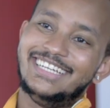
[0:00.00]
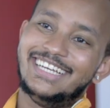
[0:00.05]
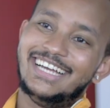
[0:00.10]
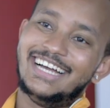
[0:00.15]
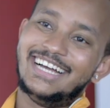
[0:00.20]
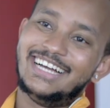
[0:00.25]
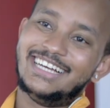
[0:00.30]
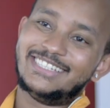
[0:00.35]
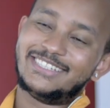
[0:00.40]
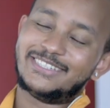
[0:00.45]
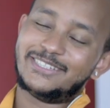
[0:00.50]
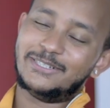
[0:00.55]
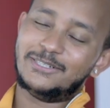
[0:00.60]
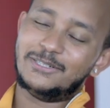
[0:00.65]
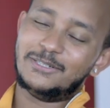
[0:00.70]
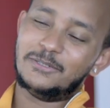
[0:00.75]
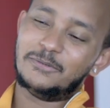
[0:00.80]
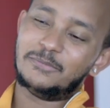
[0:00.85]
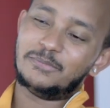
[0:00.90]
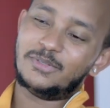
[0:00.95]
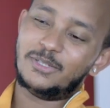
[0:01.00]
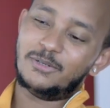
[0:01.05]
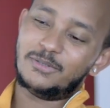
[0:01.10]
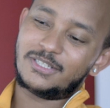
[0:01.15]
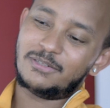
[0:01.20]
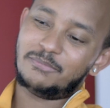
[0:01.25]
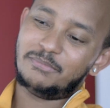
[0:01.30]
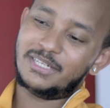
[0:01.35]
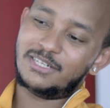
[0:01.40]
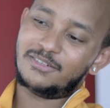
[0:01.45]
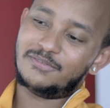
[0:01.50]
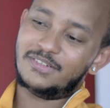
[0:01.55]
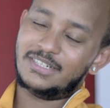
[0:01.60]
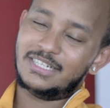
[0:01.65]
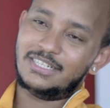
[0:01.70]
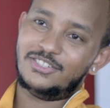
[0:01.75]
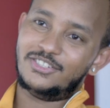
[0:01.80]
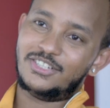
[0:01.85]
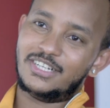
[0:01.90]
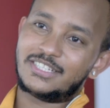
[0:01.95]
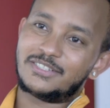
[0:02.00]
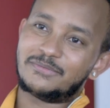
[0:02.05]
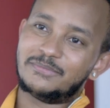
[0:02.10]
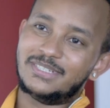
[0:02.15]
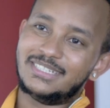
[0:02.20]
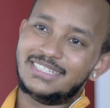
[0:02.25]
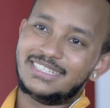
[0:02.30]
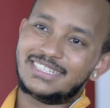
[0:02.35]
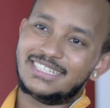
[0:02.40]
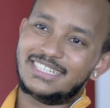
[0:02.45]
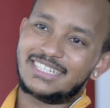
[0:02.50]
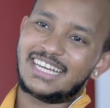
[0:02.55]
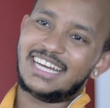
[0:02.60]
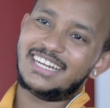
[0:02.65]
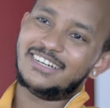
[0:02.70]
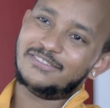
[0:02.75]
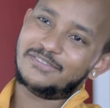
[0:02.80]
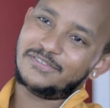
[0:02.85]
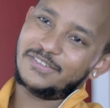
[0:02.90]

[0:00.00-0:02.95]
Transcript: yeah, so there was a bit of an adjustment. It kind of